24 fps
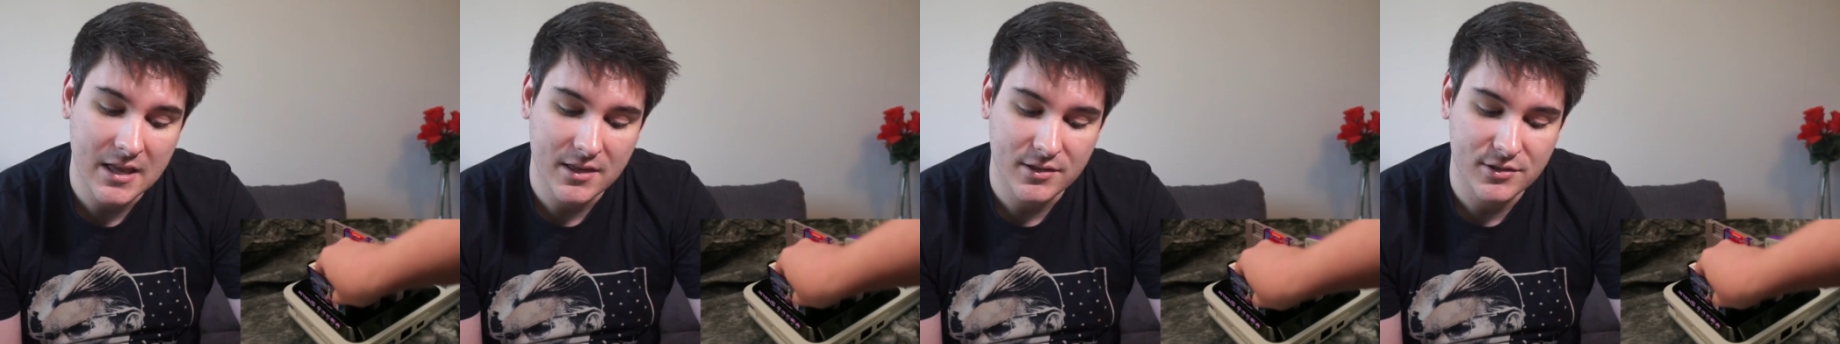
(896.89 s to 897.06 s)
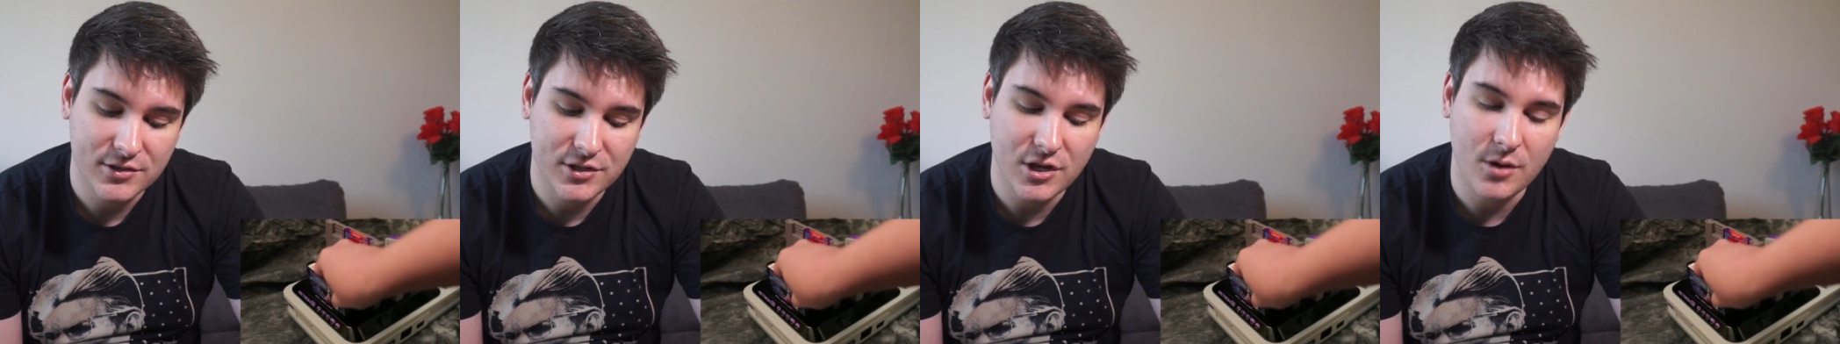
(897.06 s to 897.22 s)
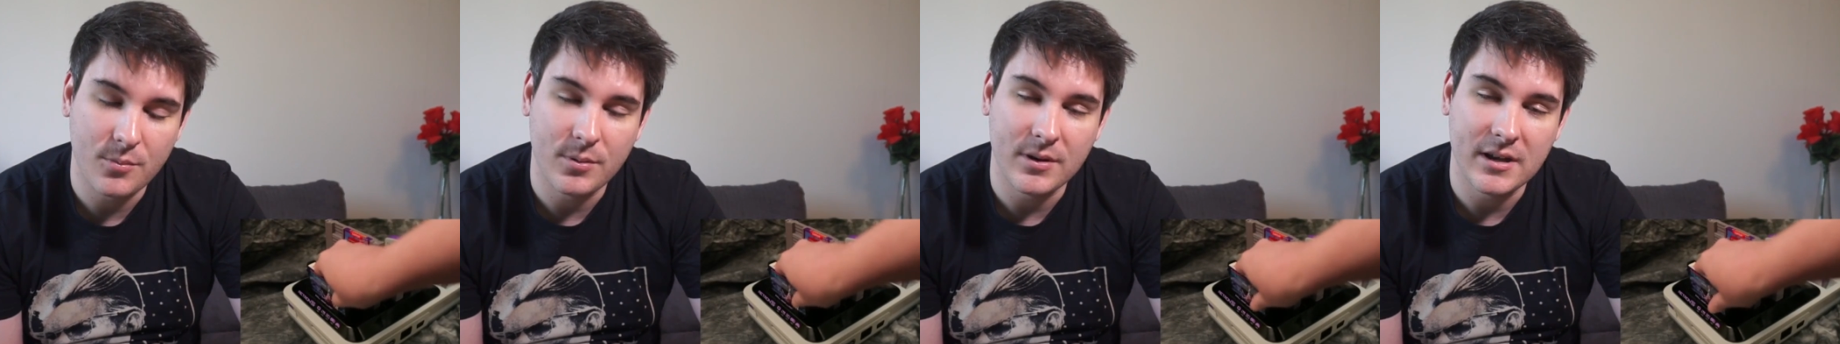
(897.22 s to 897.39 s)

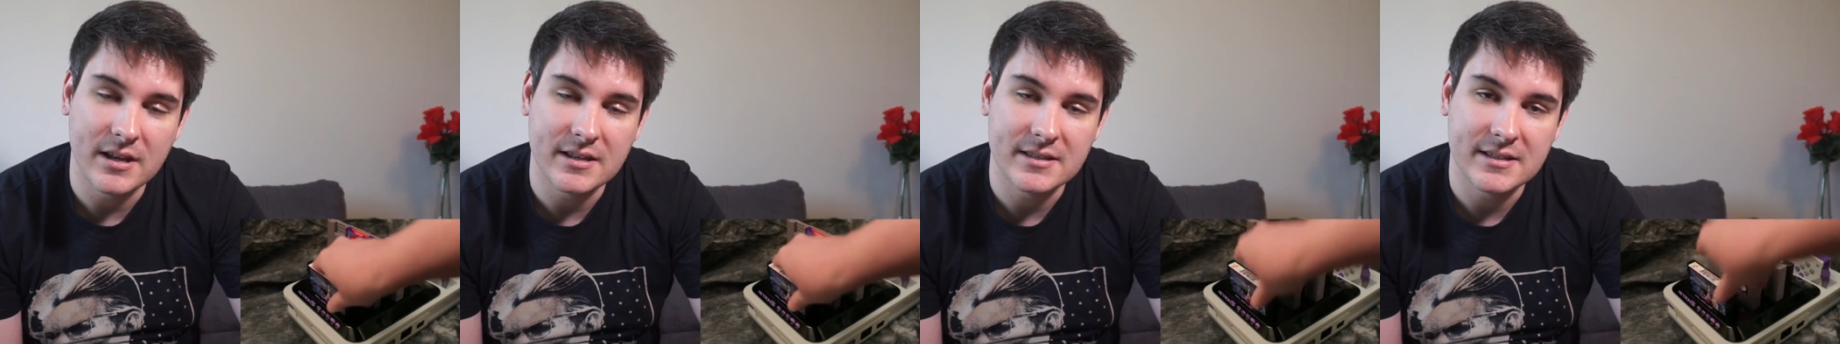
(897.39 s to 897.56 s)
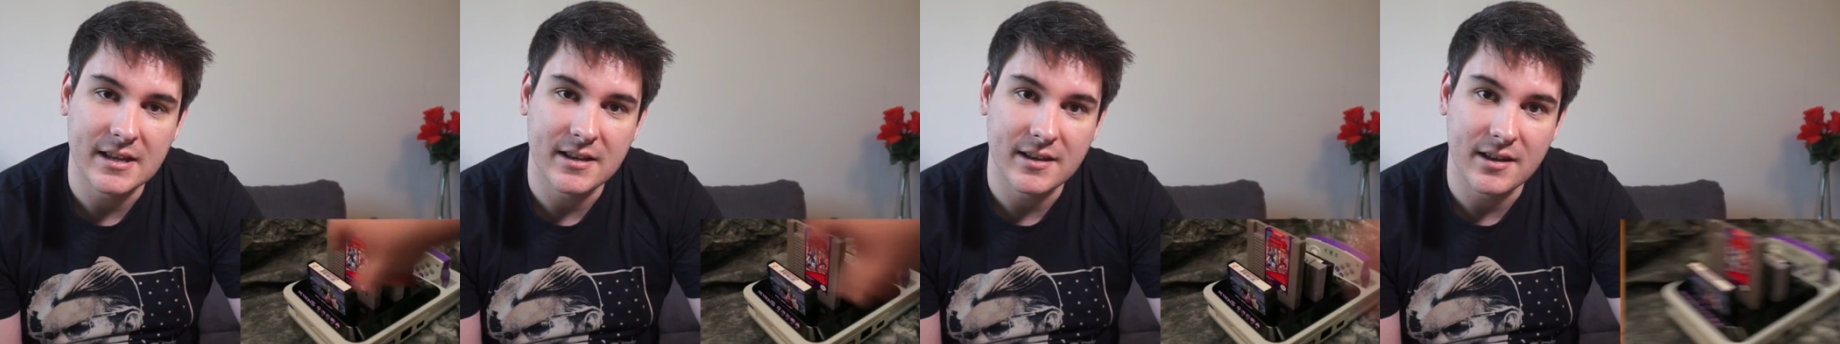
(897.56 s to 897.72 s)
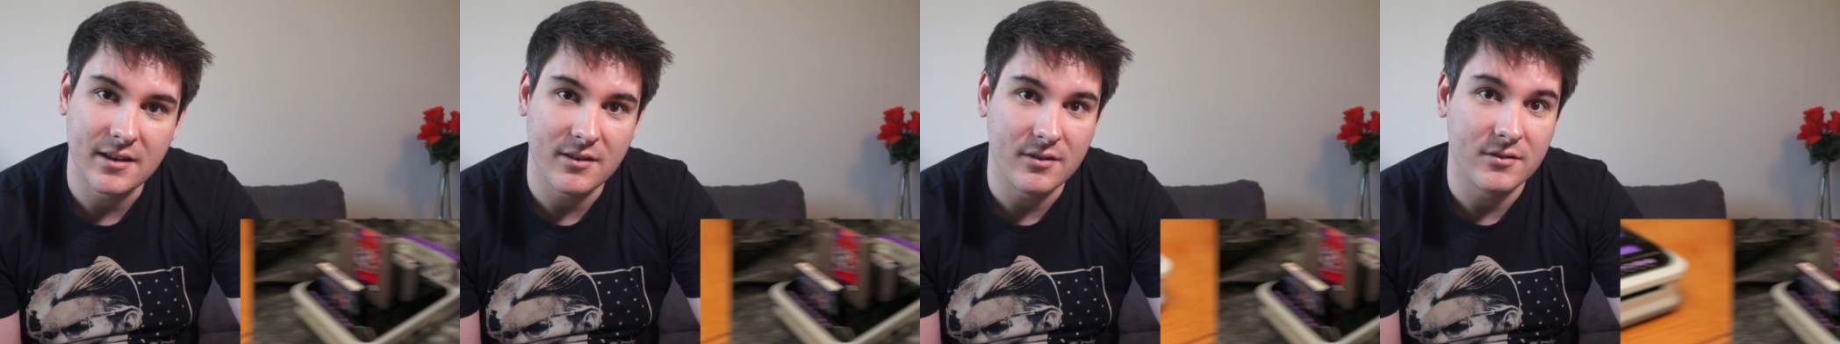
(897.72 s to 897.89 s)
Super
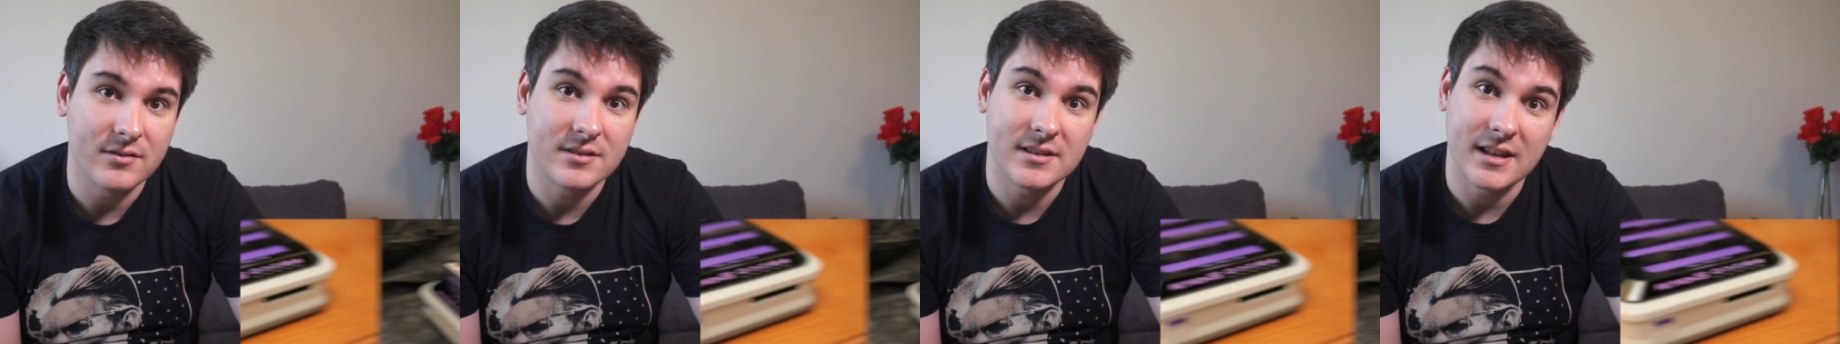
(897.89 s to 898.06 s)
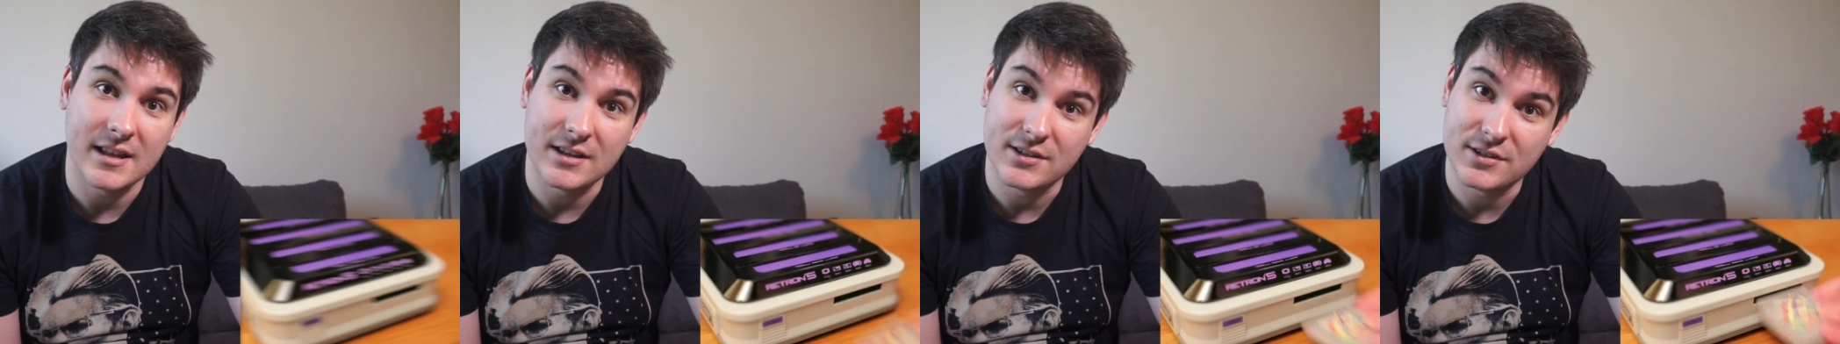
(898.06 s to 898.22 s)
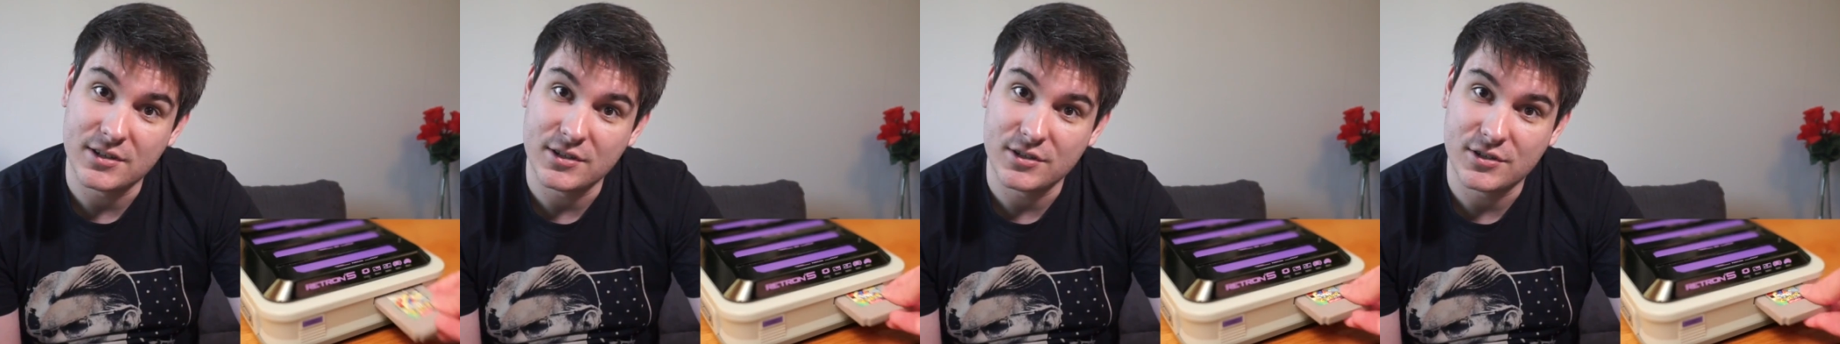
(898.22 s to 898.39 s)
Nintendo
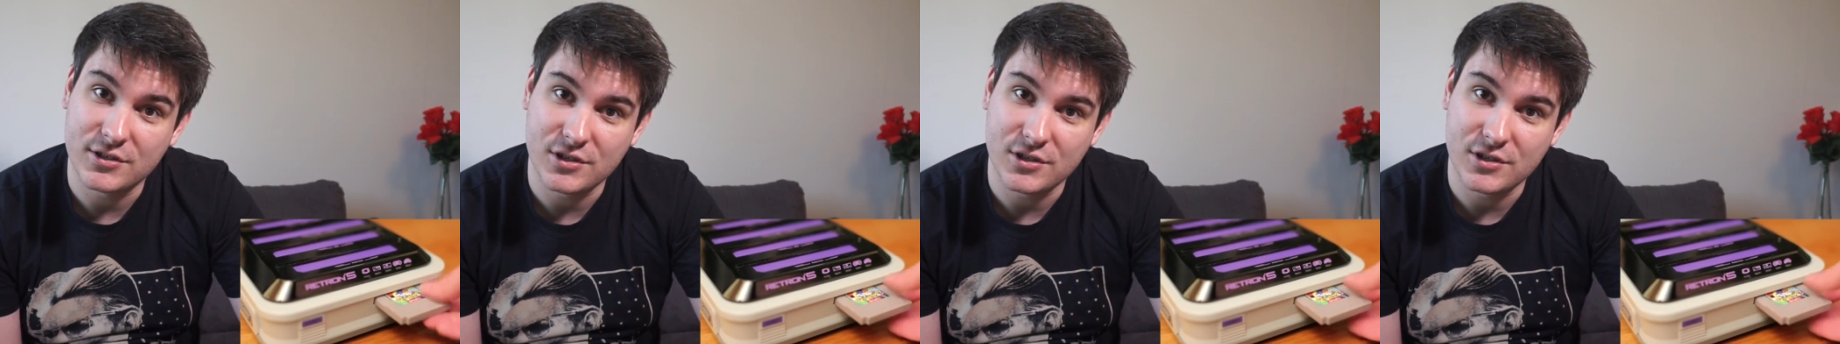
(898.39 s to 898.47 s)
/